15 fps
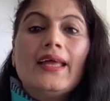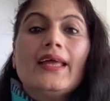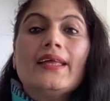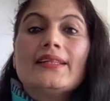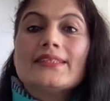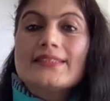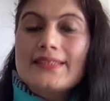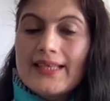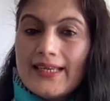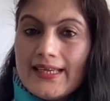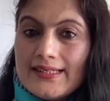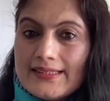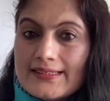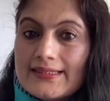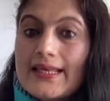It
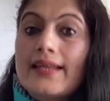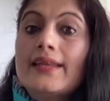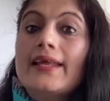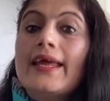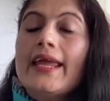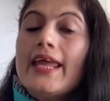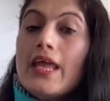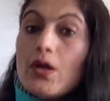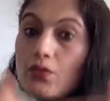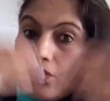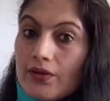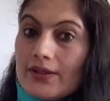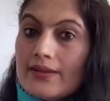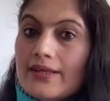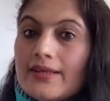states that
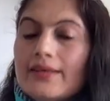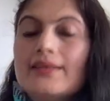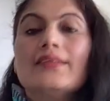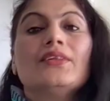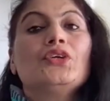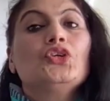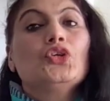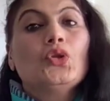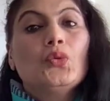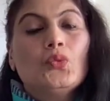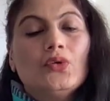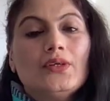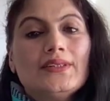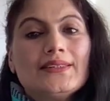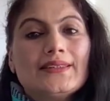everything in the
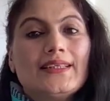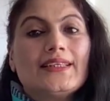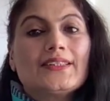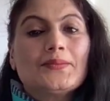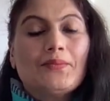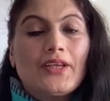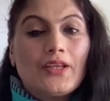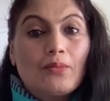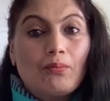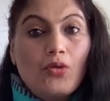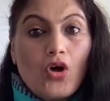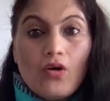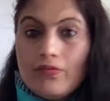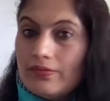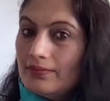universe is made up
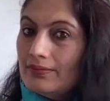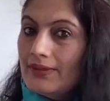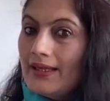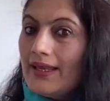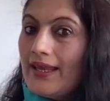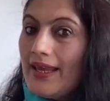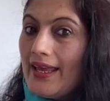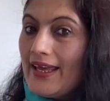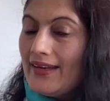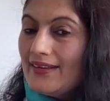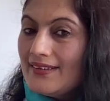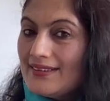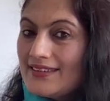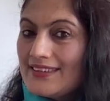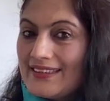of
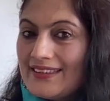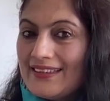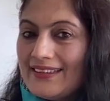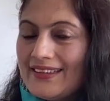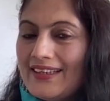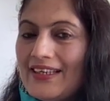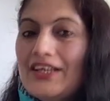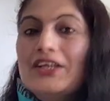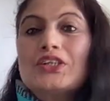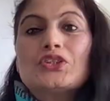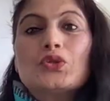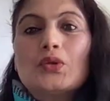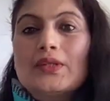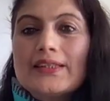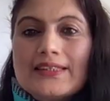energy.
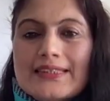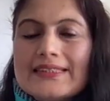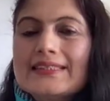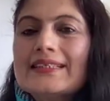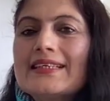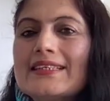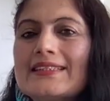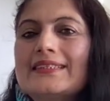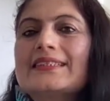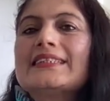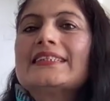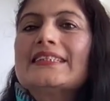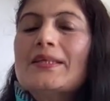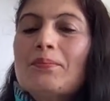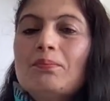So this is the
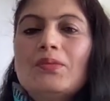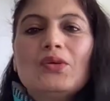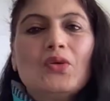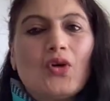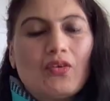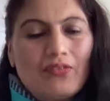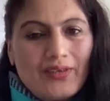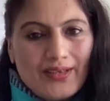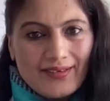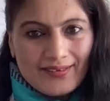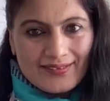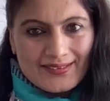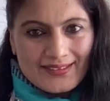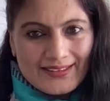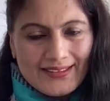symbol of
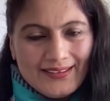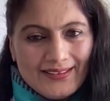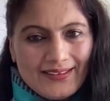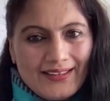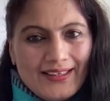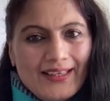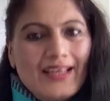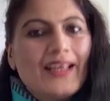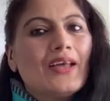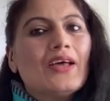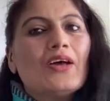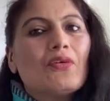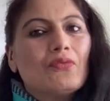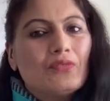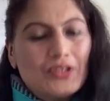energy
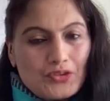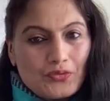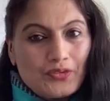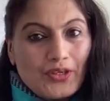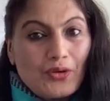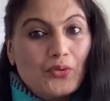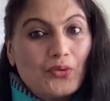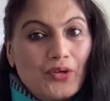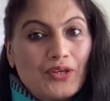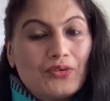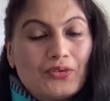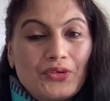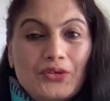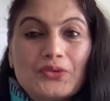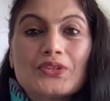which we are going
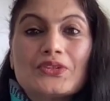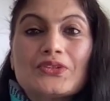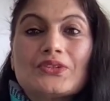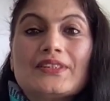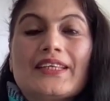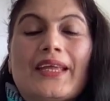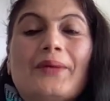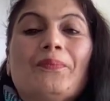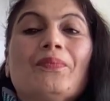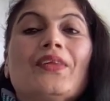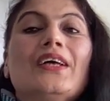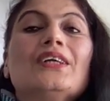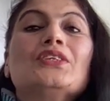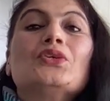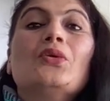to use today.
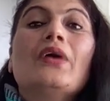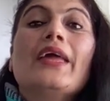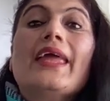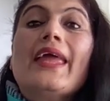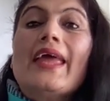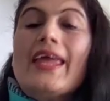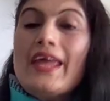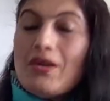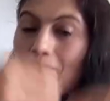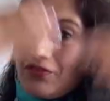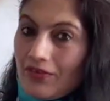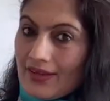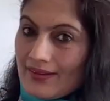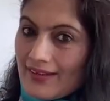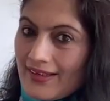So
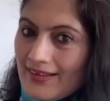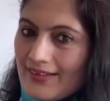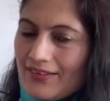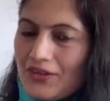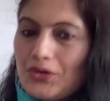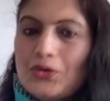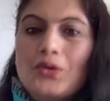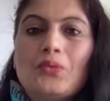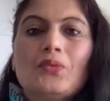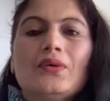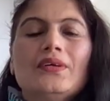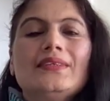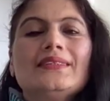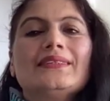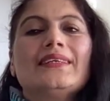everything in the
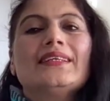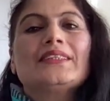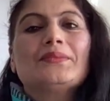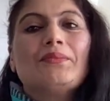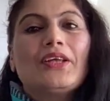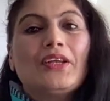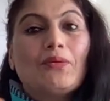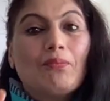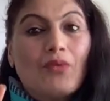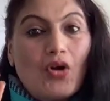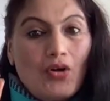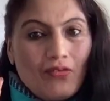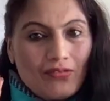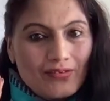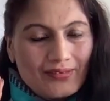universe is made up
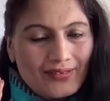of